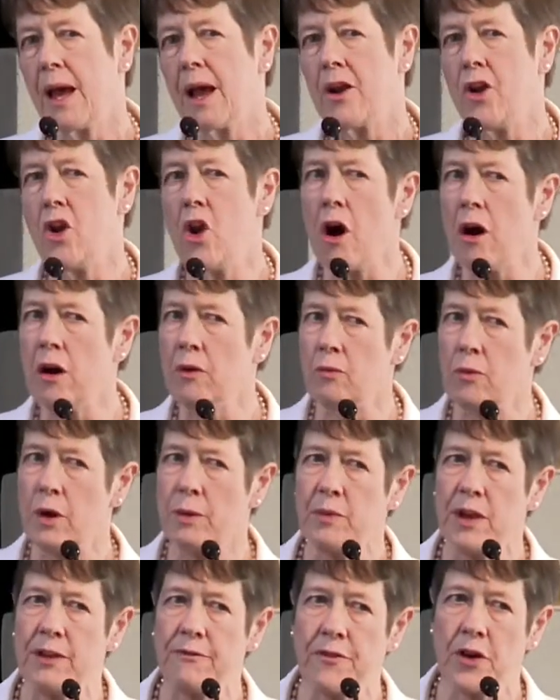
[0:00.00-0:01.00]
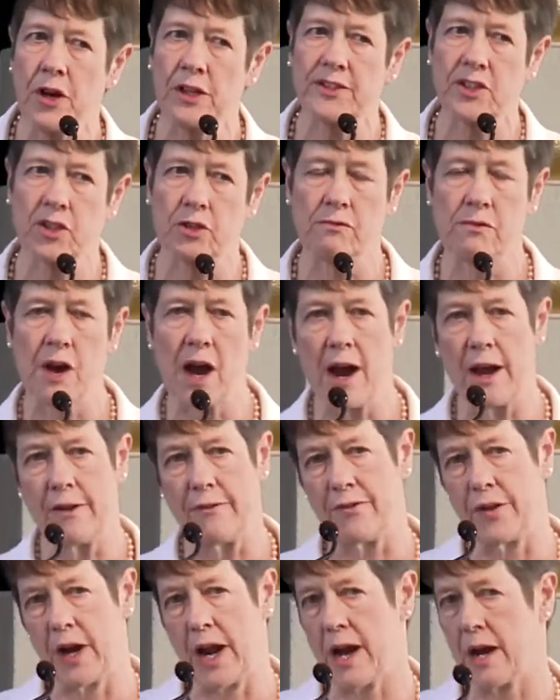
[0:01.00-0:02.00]
Not when we first
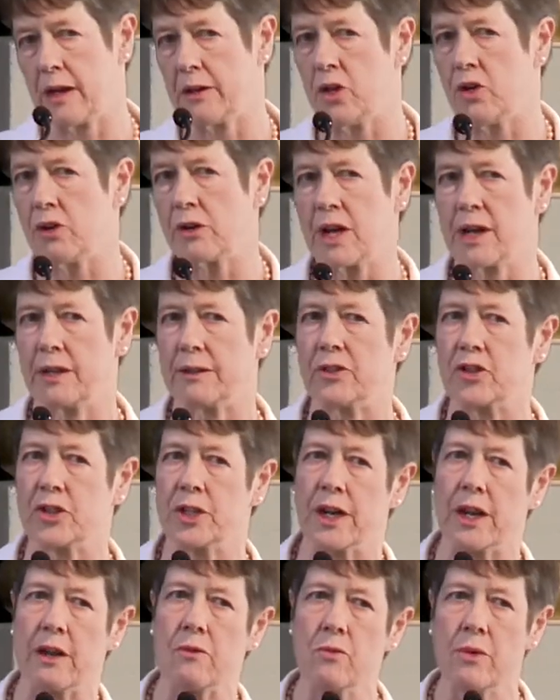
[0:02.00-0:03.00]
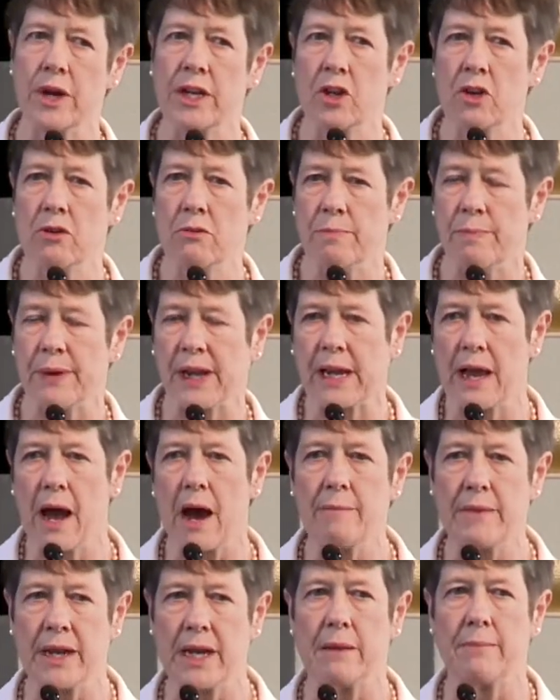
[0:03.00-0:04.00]
arrive in our new country. When you
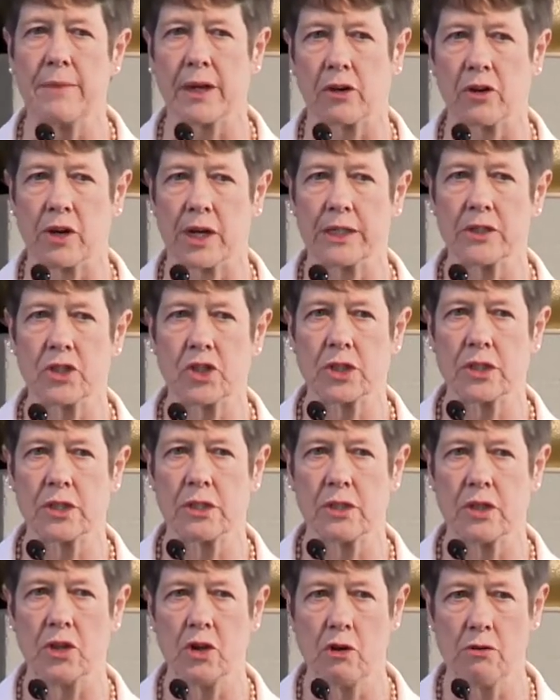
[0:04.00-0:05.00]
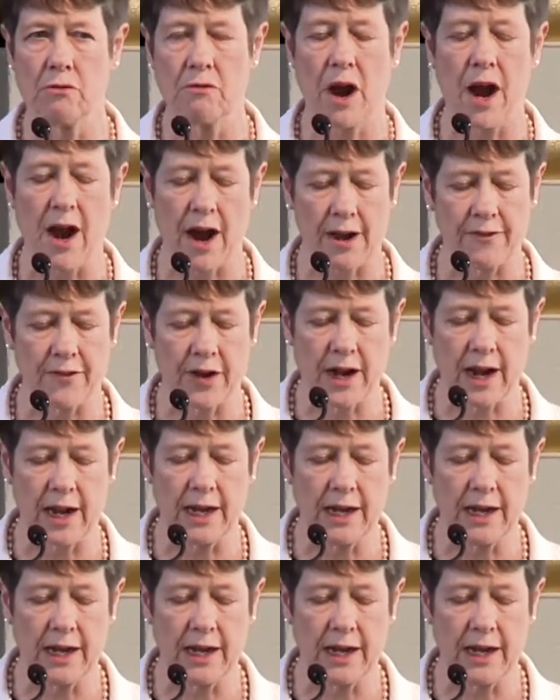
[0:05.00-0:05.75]
become an immigrant, you arrive, and I